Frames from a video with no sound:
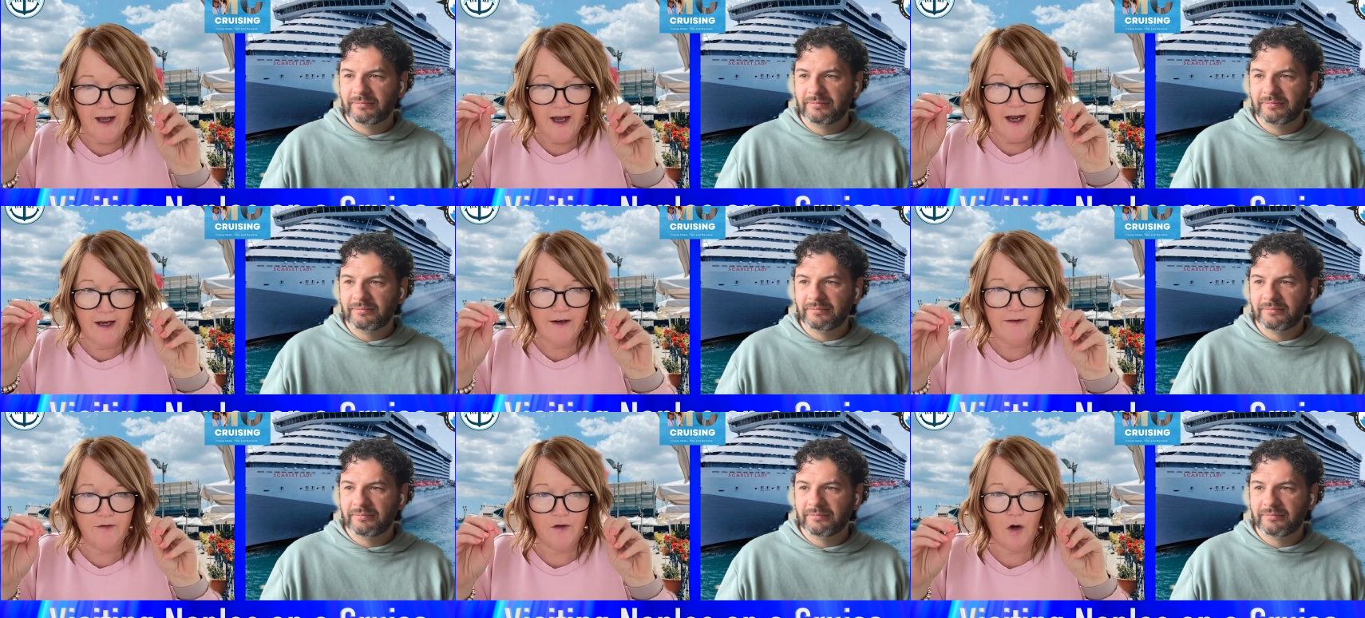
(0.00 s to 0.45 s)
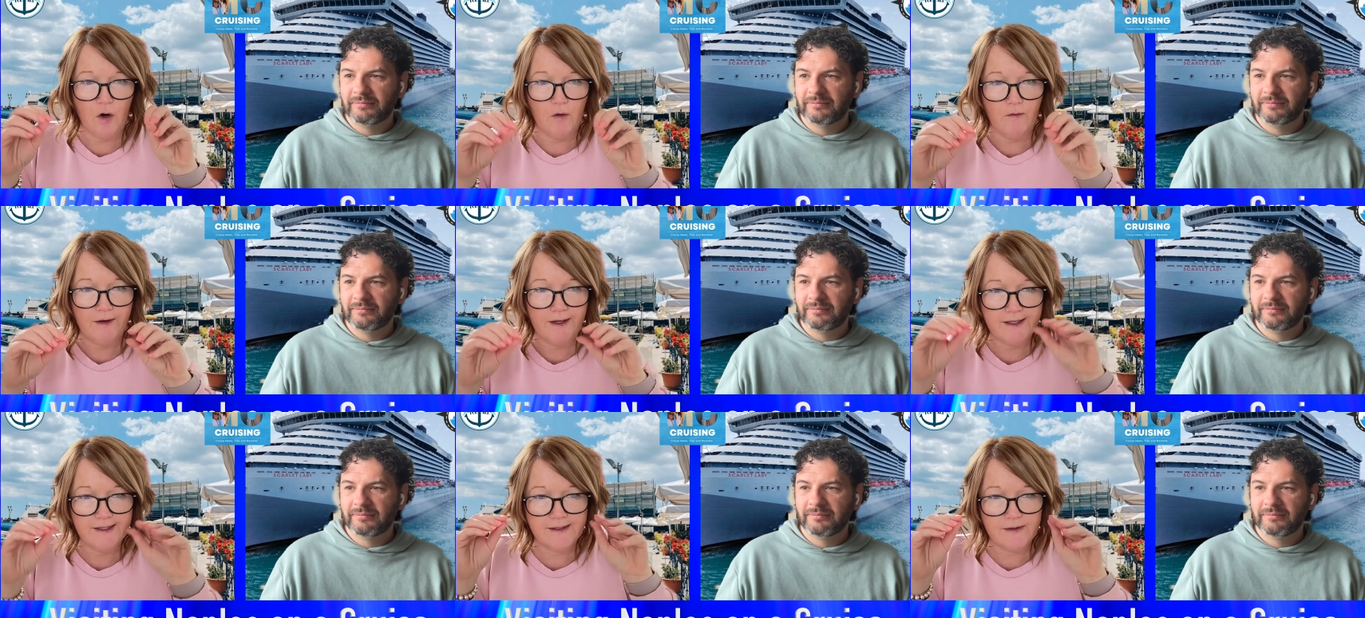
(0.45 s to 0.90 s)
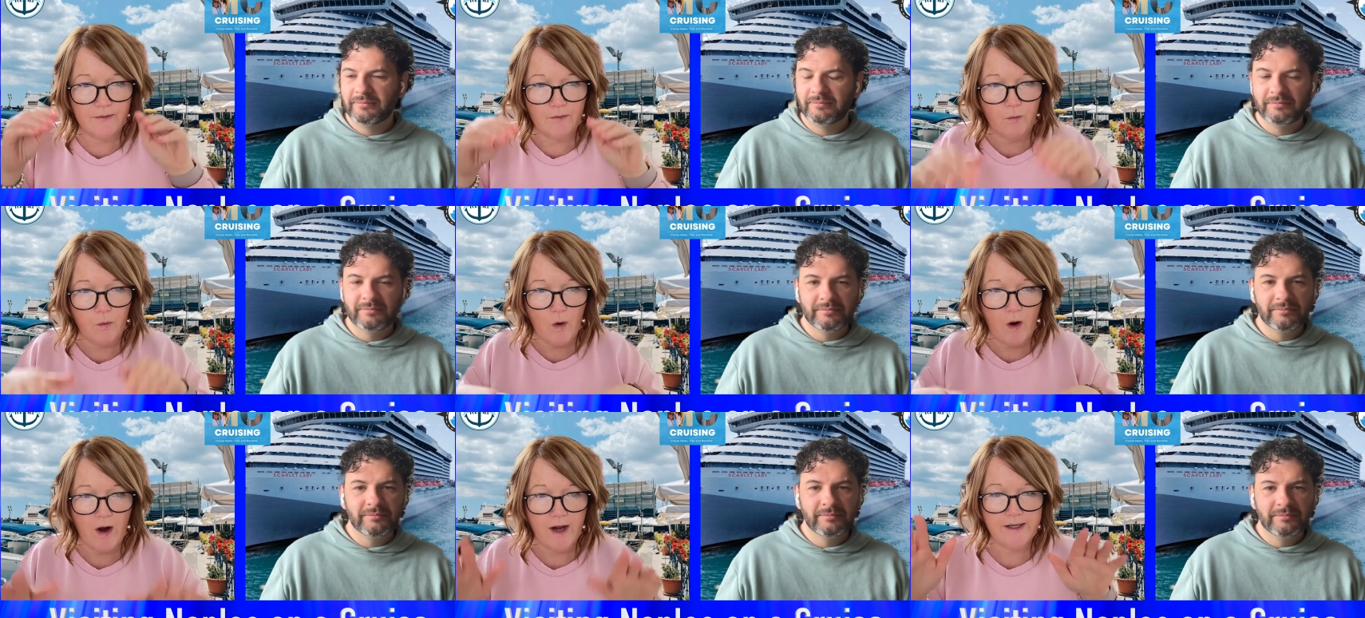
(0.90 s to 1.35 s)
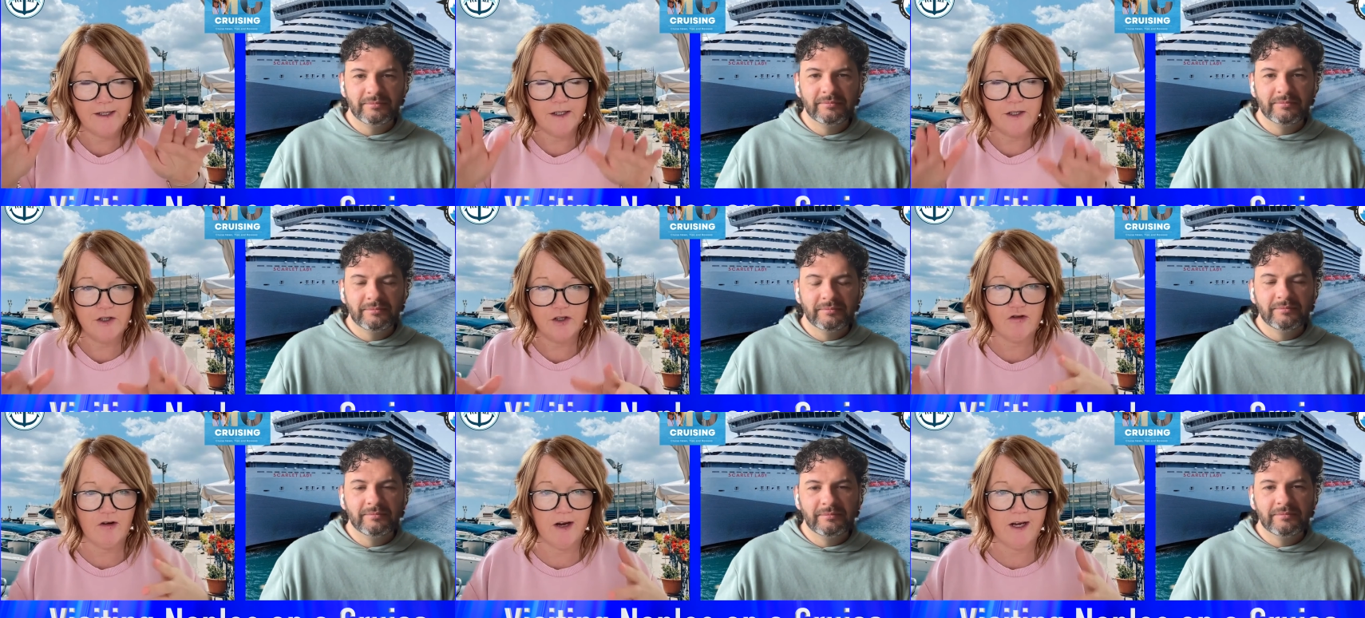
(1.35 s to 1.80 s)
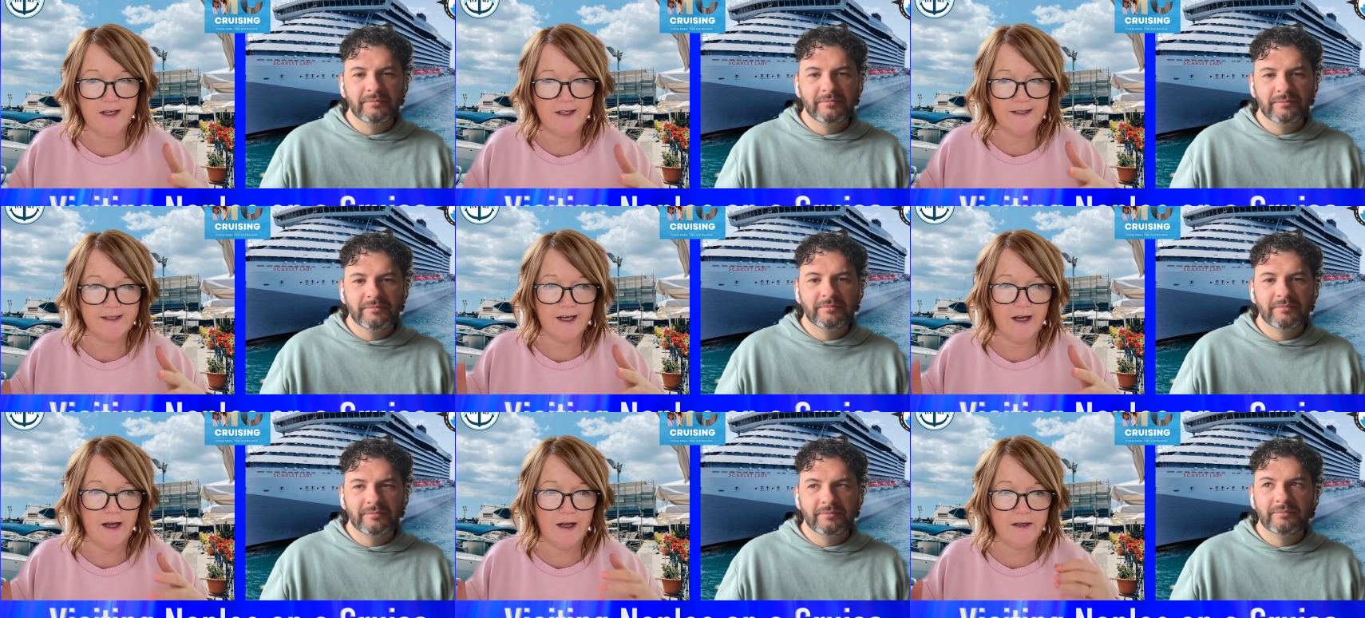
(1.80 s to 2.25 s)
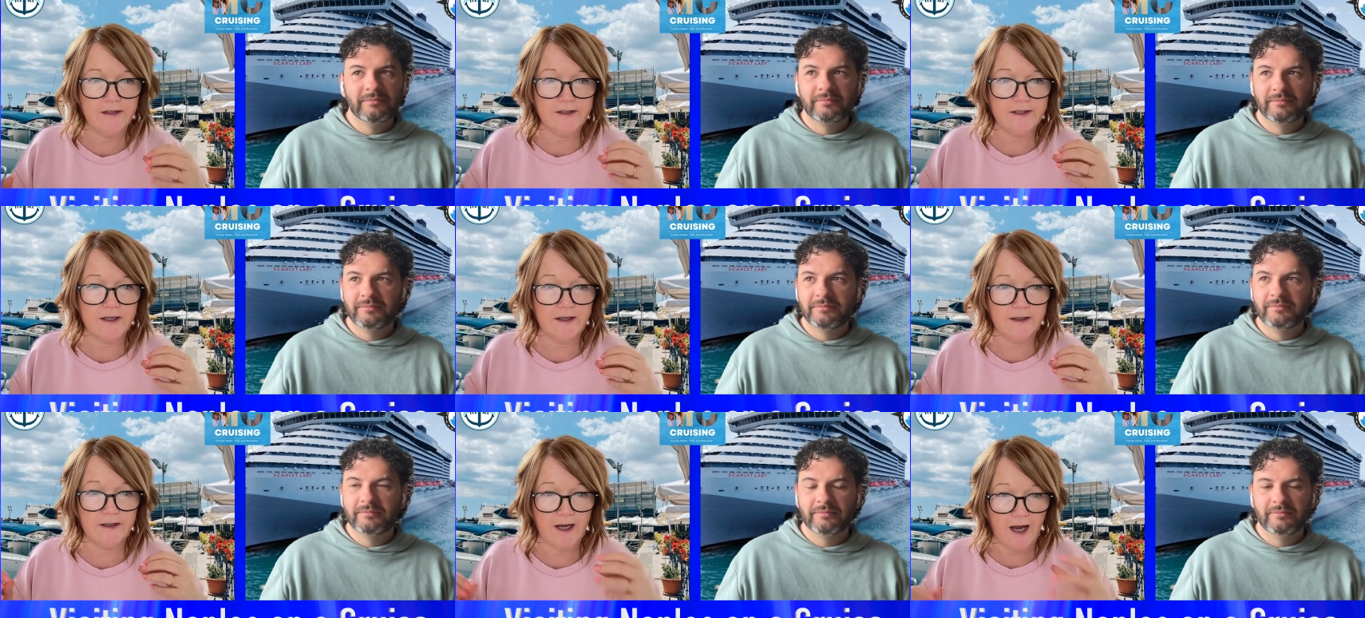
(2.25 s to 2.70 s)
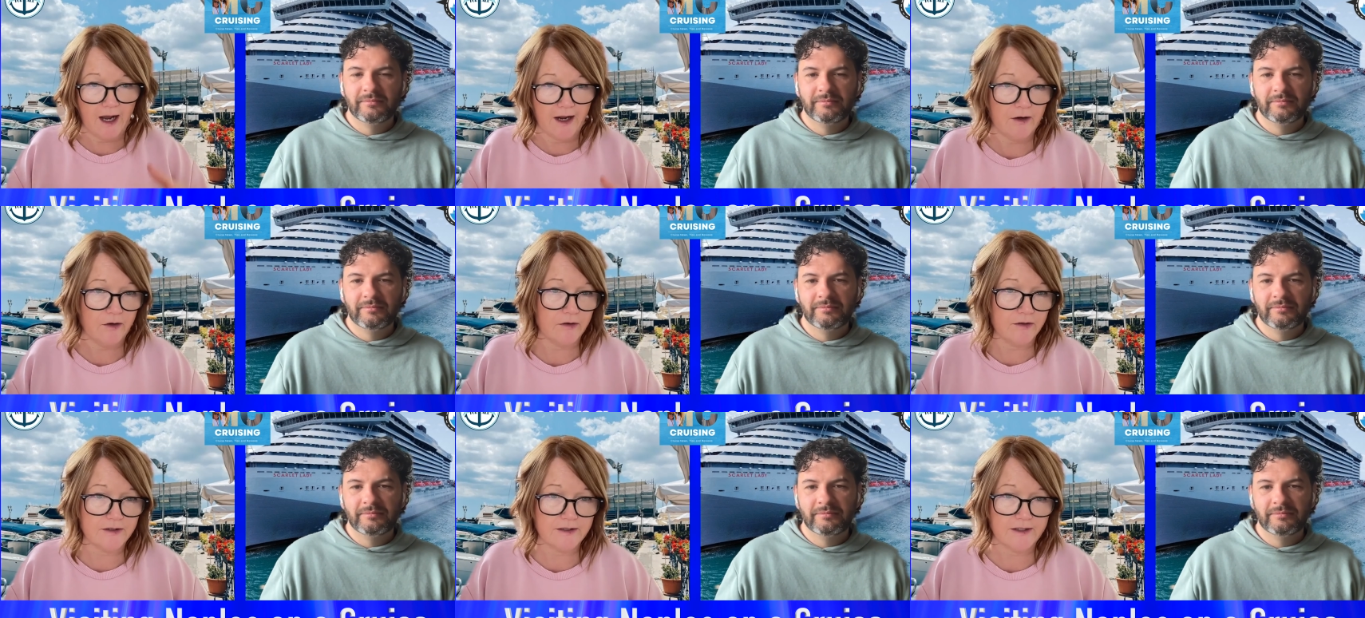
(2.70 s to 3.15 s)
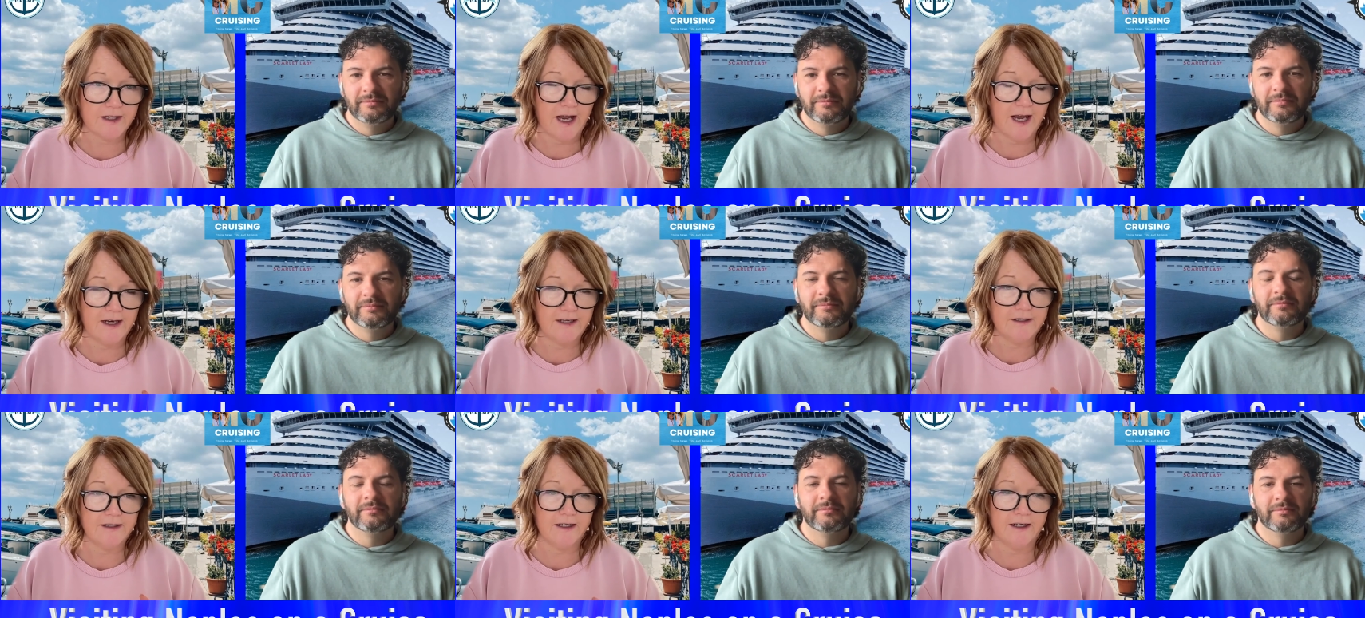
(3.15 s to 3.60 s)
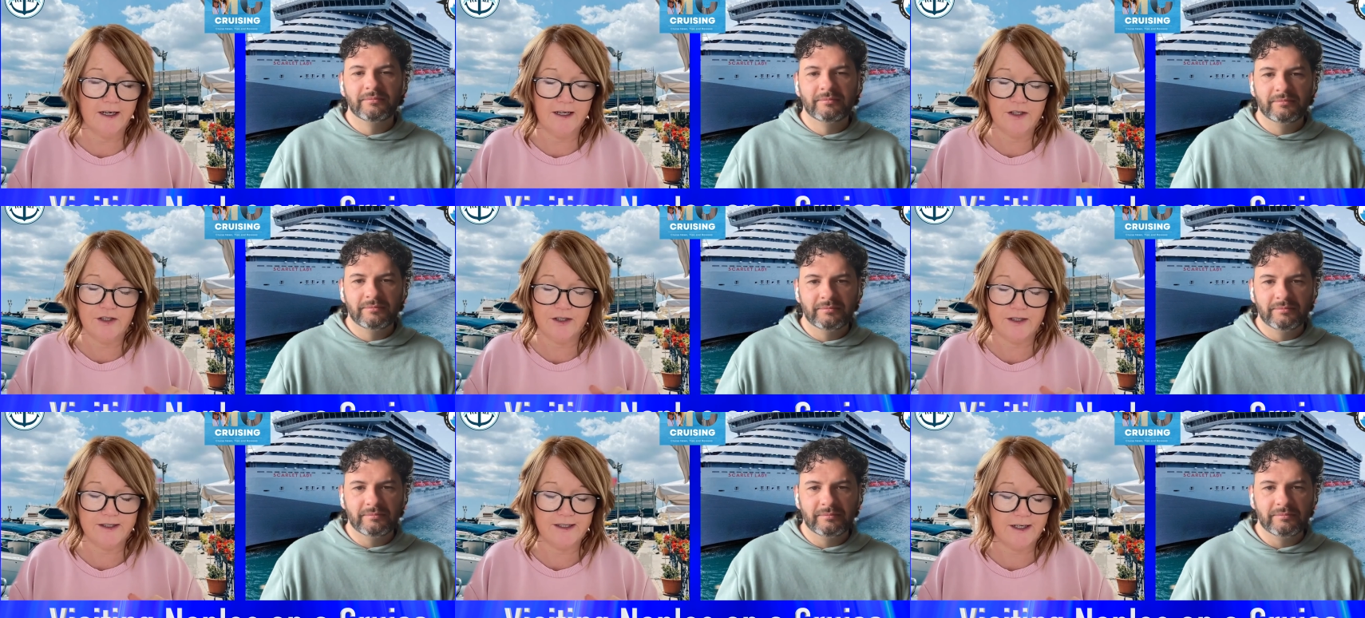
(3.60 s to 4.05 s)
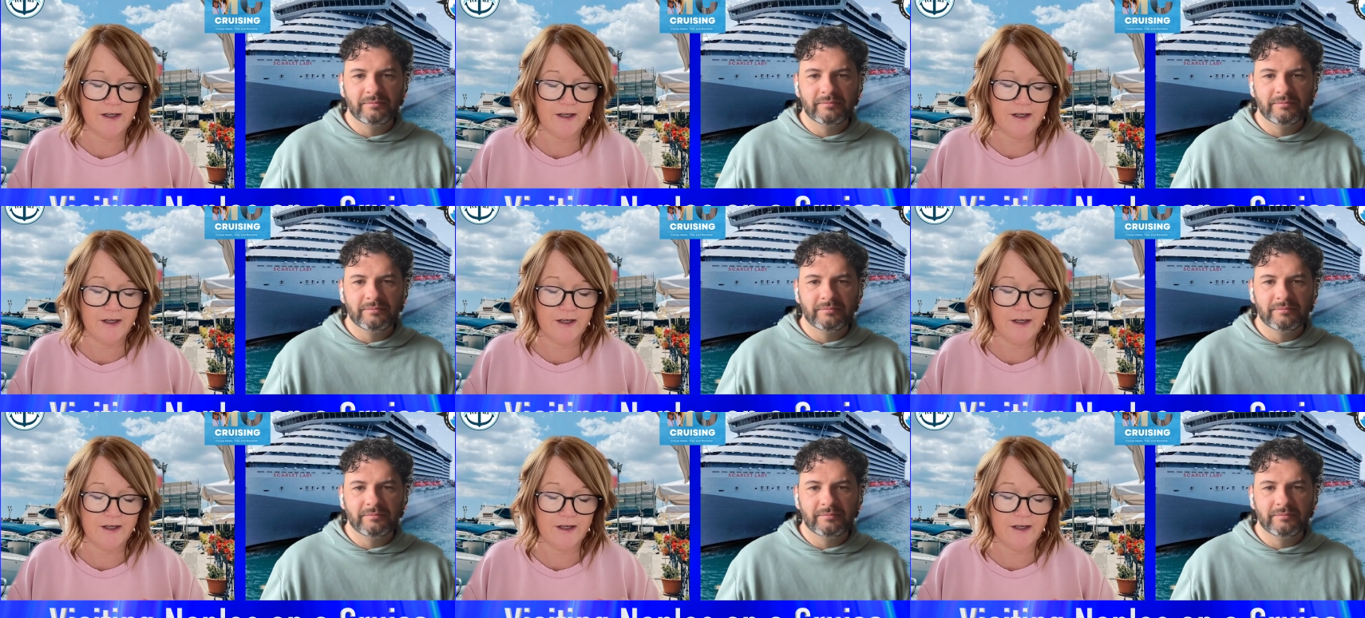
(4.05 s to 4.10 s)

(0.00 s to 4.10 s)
Speaker 1: and you've got all these winding streets and chaos, and it's just